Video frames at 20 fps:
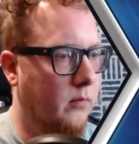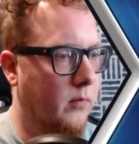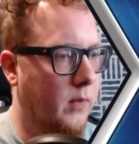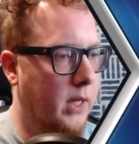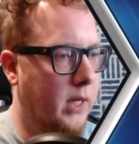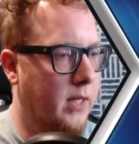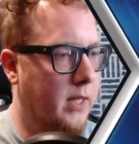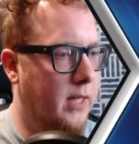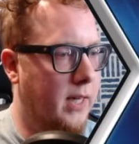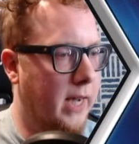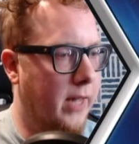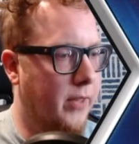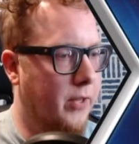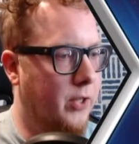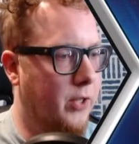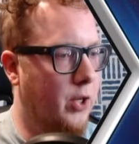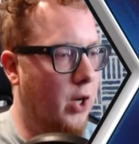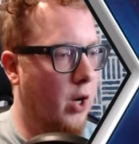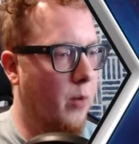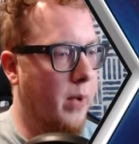In
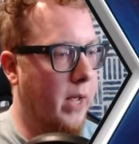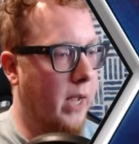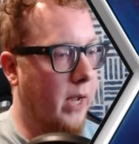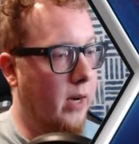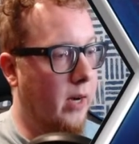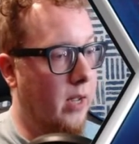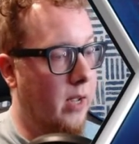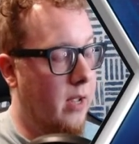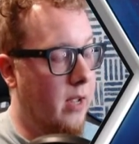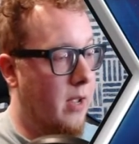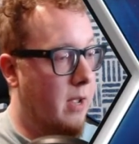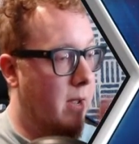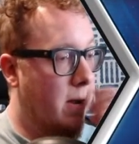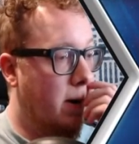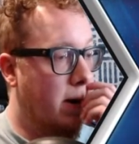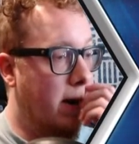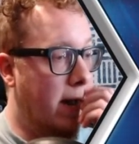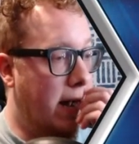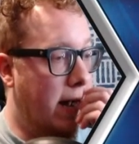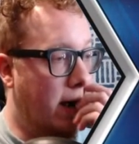Death's Domain.
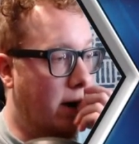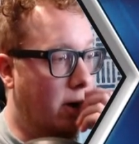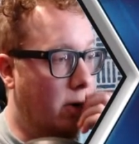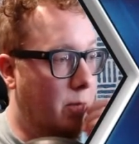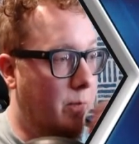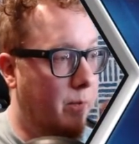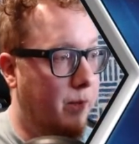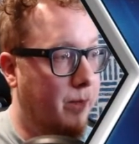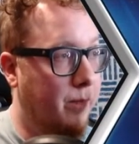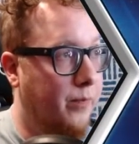Now,